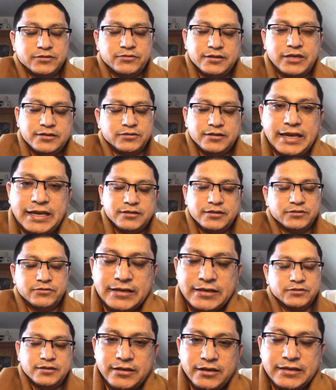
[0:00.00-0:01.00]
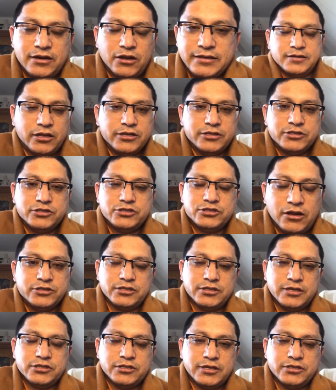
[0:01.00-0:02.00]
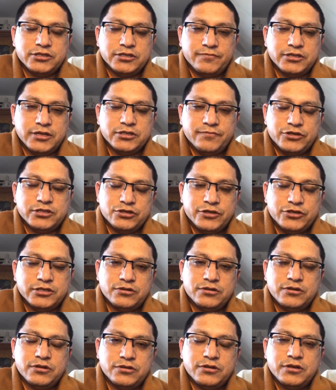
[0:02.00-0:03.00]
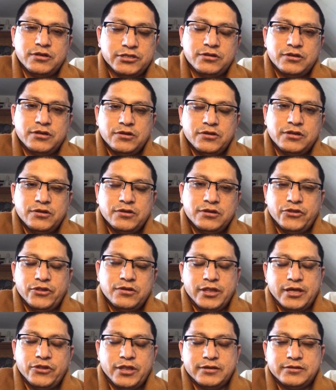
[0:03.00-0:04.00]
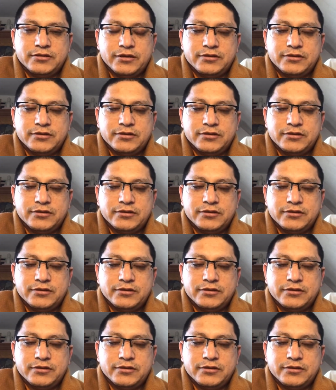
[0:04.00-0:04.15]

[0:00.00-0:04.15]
gaining the knowledge and, and vision on that.